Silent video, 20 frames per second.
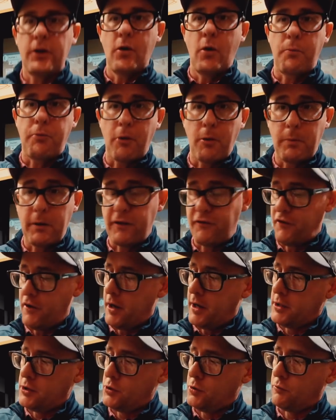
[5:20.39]
You'll probably
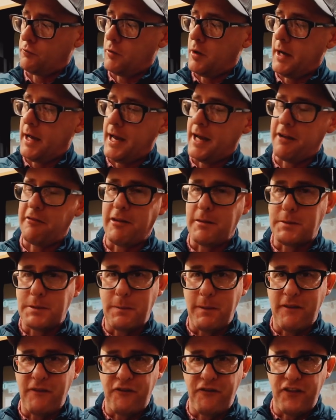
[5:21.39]
find your right hand grip's
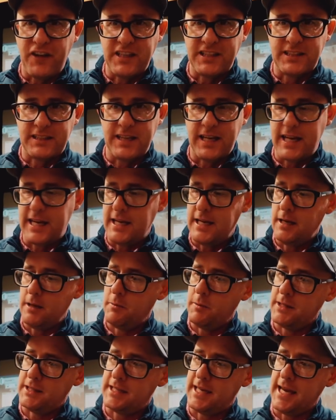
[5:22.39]
a bit fisty,
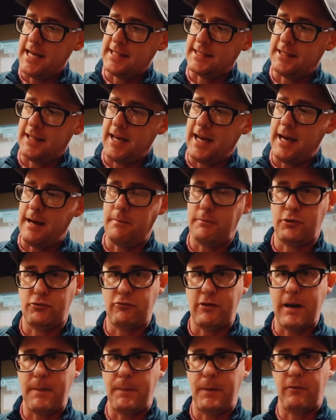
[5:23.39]
which gets the hams
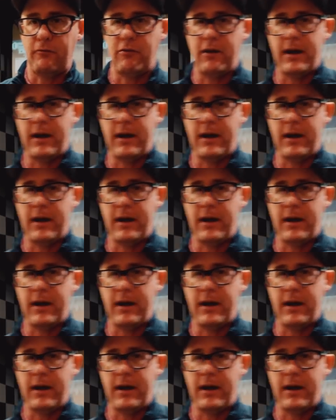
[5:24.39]
wrapping